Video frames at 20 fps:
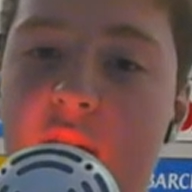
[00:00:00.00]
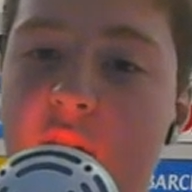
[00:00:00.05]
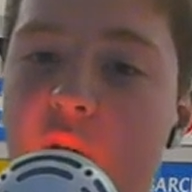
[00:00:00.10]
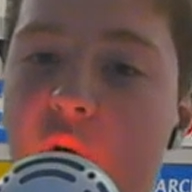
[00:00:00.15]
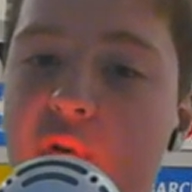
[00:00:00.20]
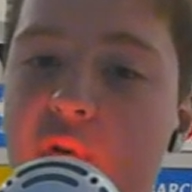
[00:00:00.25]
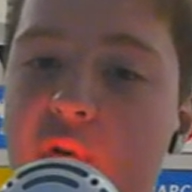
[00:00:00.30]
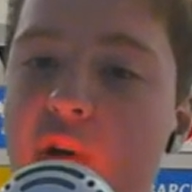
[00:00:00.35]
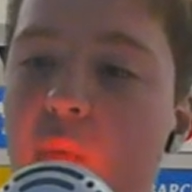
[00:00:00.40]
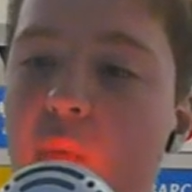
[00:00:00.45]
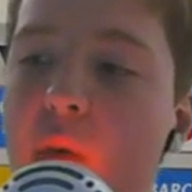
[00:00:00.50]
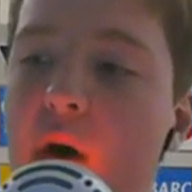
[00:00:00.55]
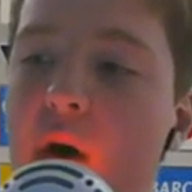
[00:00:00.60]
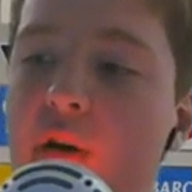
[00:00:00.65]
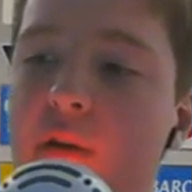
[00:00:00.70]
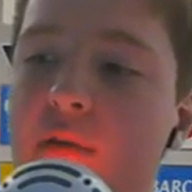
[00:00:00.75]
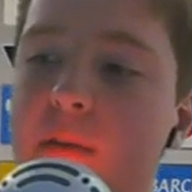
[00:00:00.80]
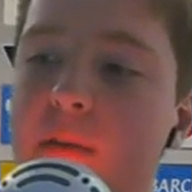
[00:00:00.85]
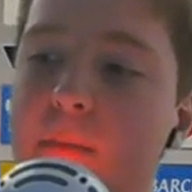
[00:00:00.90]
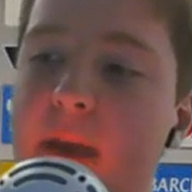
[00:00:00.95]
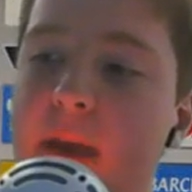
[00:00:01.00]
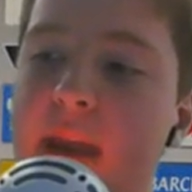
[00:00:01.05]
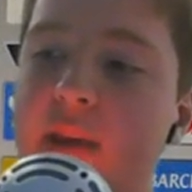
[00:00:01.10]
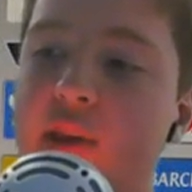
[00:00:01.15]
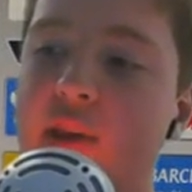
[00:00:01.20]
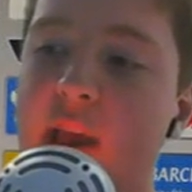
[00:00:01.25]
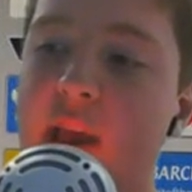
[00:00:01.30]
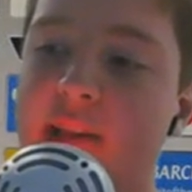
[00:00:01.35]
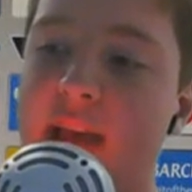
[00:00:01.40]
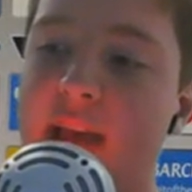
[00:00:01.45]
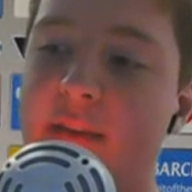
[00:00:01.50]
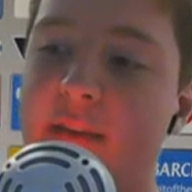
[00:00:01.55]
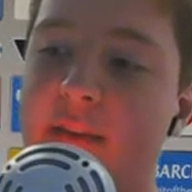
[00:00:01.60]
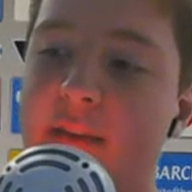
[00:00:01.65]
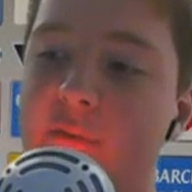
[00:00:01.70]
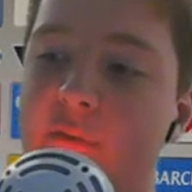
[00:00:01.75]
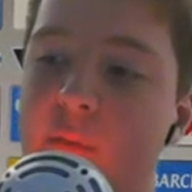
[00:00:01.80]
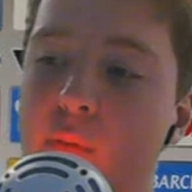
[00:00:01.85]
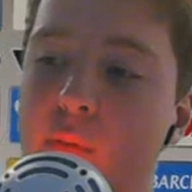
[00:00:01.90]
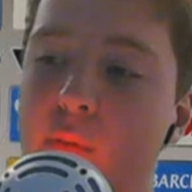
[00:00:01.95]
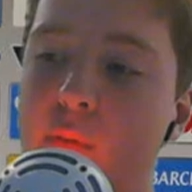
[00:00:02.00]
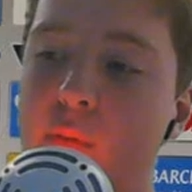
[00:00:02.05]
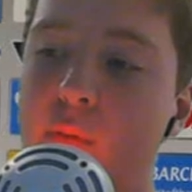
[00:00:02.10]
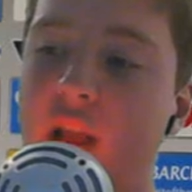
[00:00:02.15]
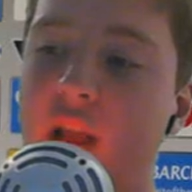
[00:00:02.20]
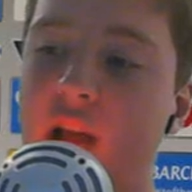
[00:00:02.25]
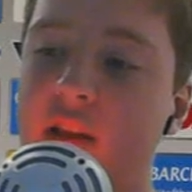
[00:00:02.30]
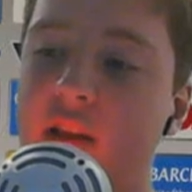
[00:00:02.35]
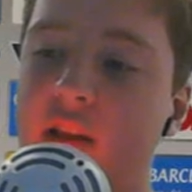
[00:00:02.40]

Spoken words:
Also, welcome to PJ7 Football Highlights.